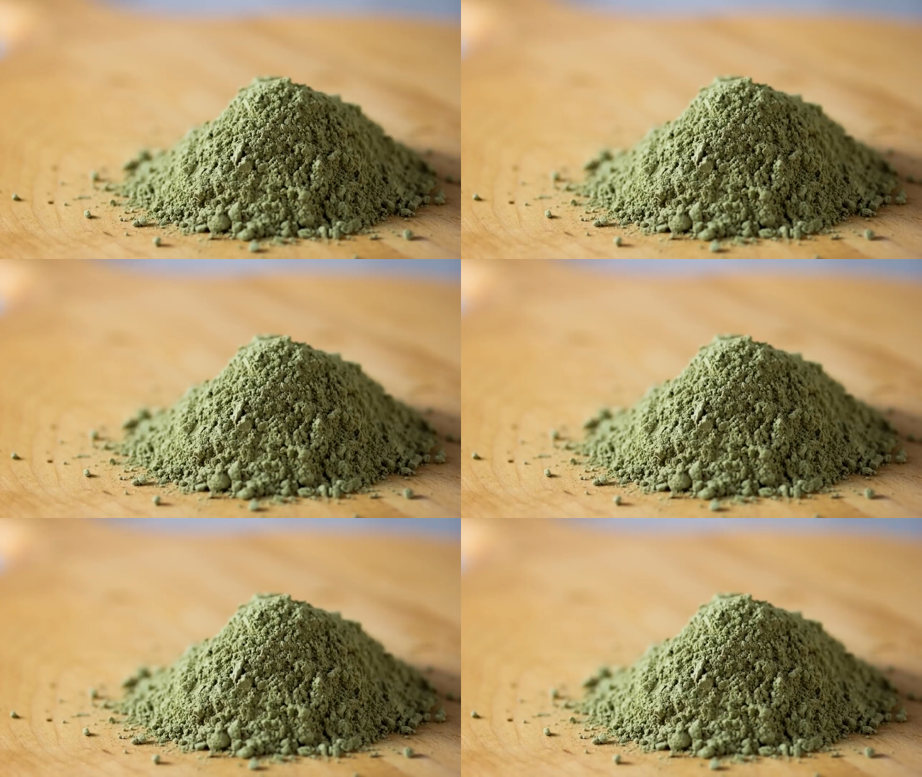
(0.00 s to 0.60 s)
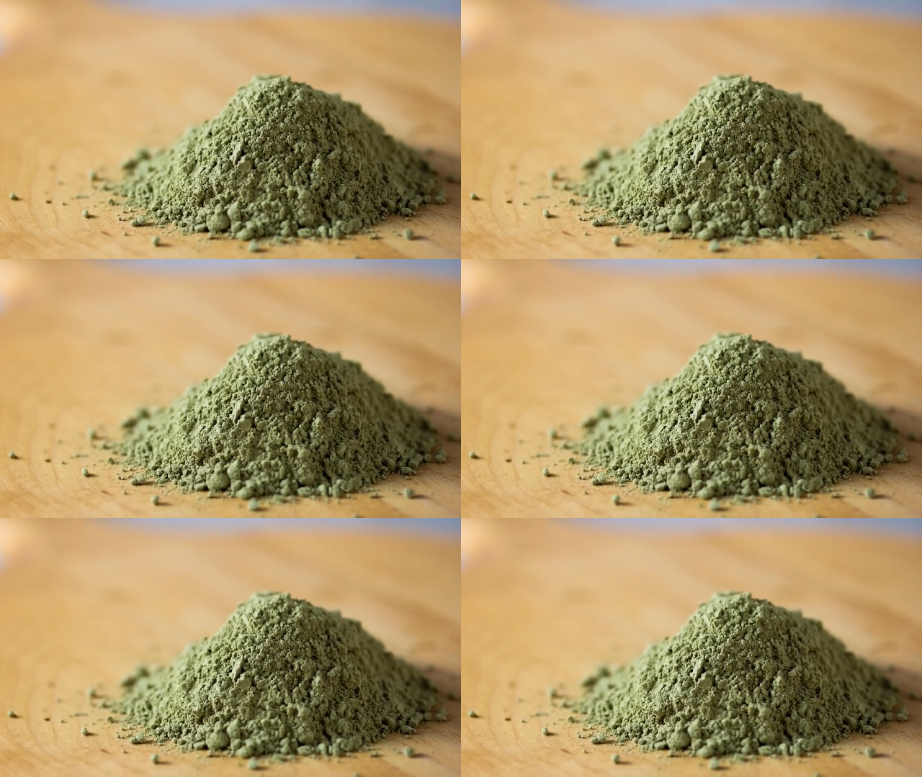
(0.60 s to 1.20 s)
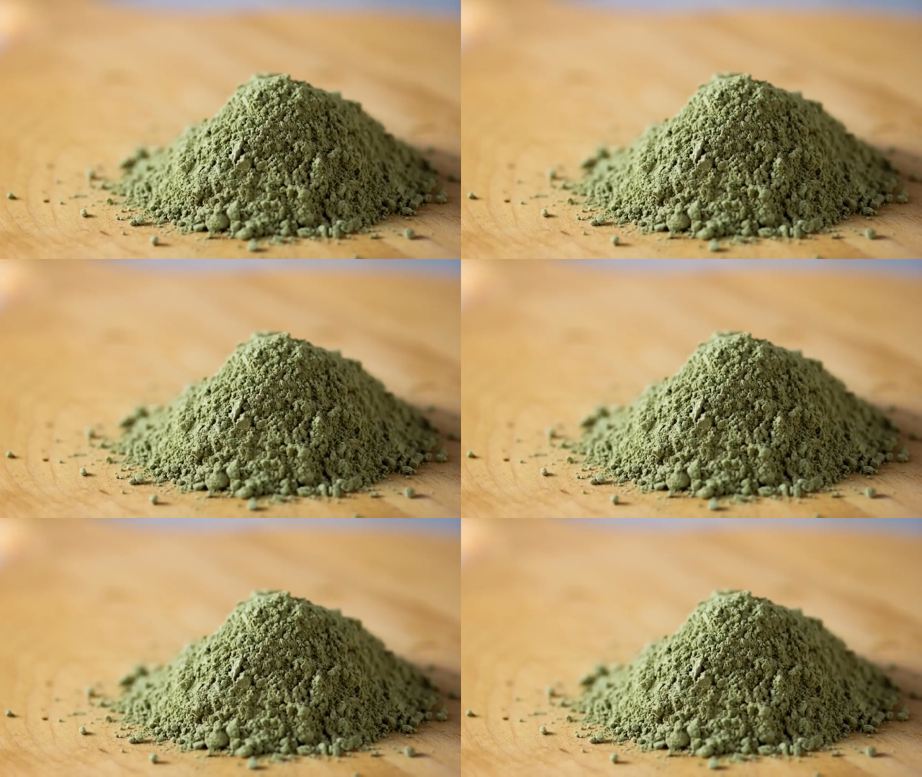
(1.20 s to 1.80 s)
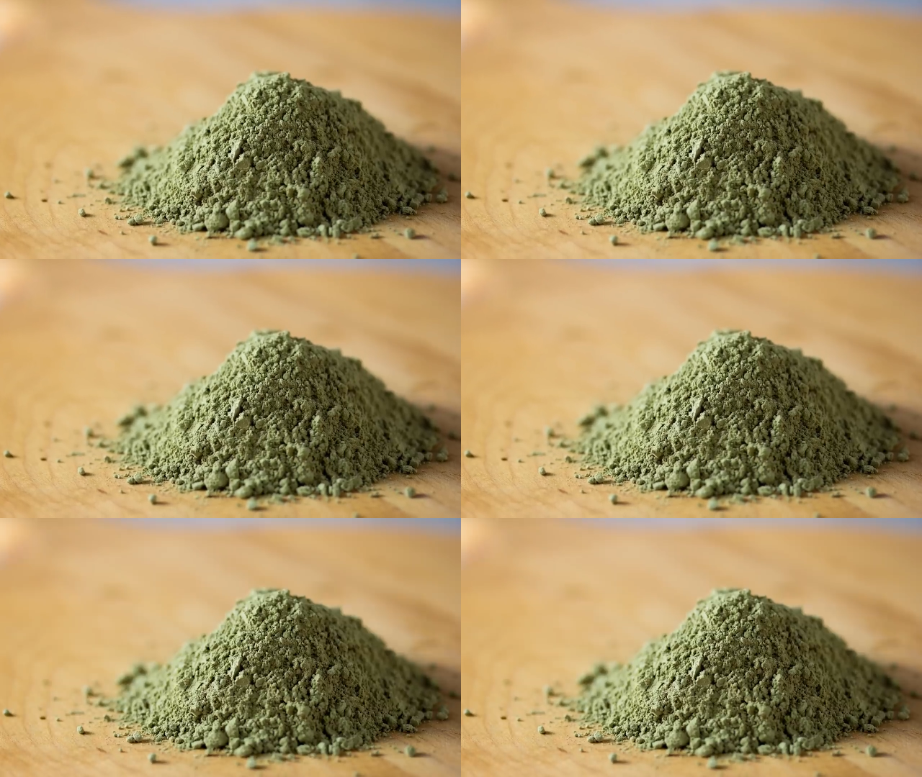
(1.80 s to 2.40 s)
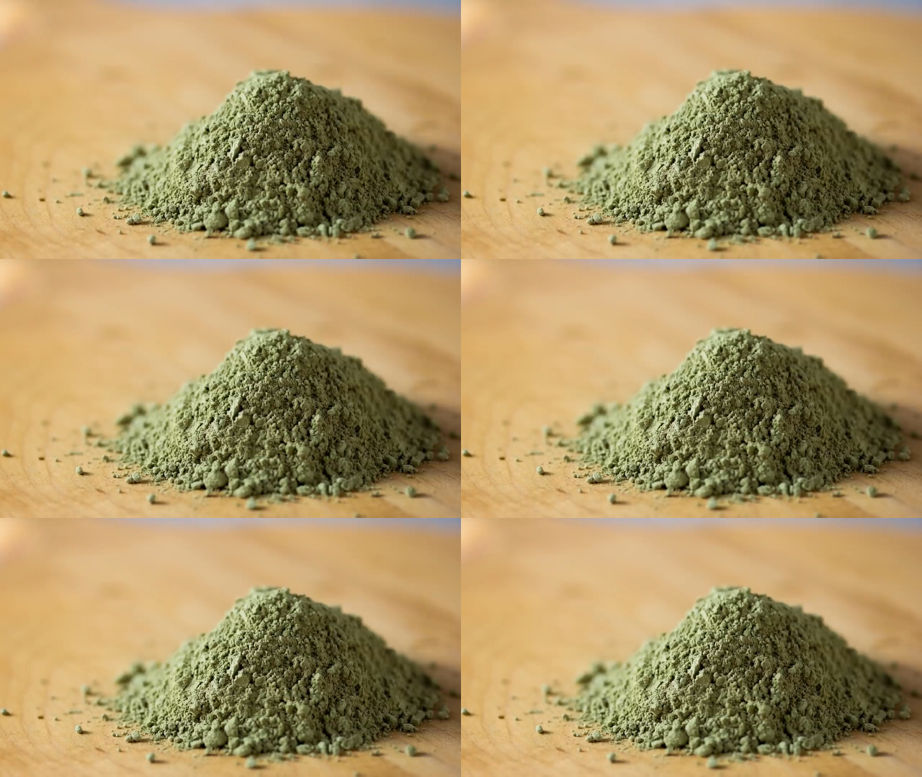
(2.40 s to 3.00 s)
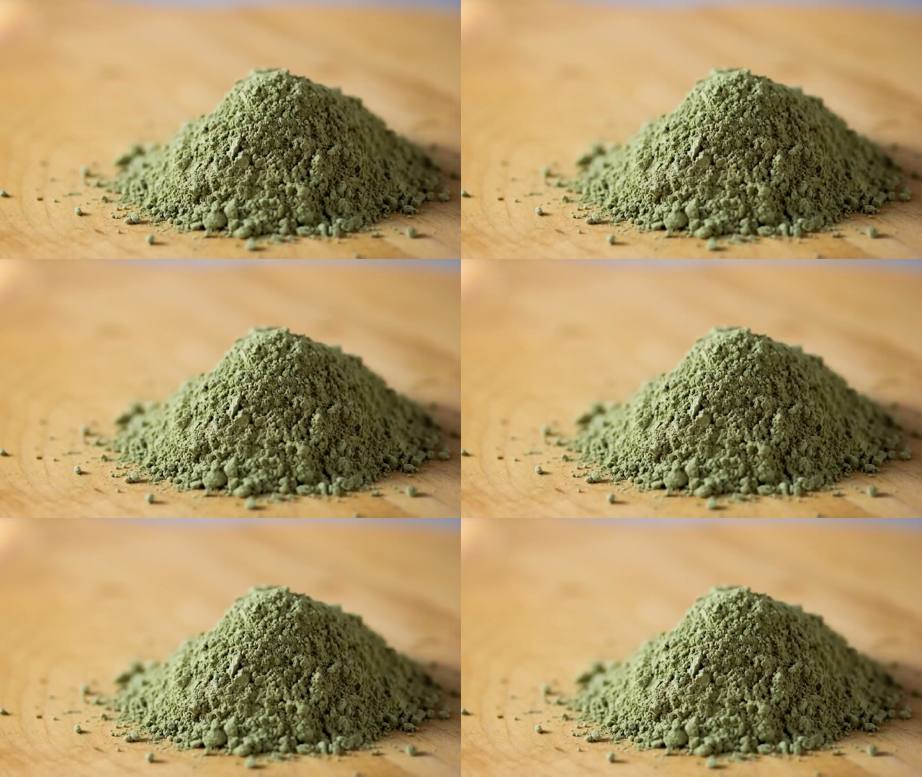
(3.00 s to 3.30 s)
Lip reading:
(no speaker visible)